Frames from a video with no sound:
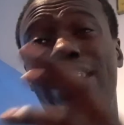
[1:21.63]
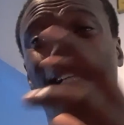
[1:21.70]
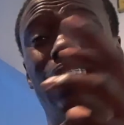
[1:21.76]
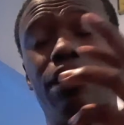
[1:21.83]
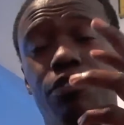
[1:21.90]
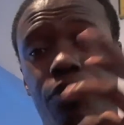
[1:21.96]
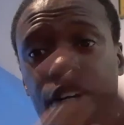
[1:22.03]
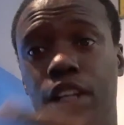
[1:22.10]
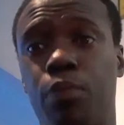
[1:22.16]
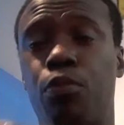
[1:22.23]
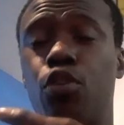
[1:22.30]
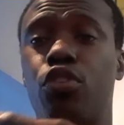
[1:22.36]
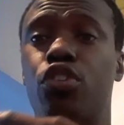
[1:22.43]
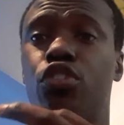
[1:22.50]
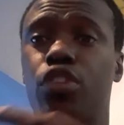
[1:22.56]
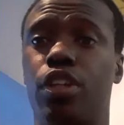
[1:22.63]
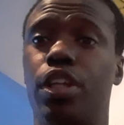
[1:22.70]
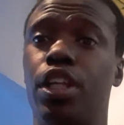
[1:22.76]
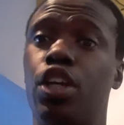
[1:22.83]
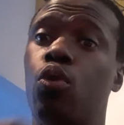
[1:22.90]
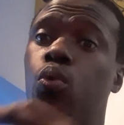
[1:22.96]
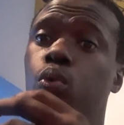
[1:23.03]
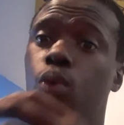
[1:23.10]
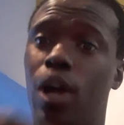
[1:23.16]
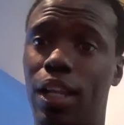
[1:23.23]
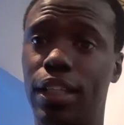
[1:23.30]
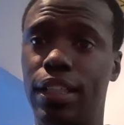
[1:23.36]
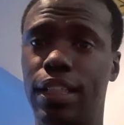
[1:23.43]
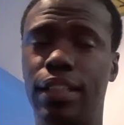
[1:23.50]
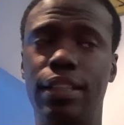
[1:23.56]
develop those agility
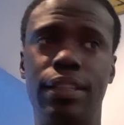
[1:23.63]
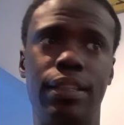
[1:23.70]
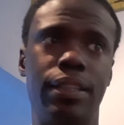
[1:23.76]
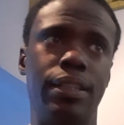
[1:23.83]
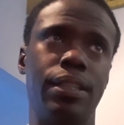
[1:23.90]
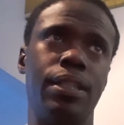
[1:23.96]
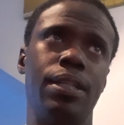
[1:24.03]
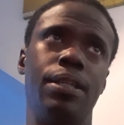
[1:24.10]
qualities,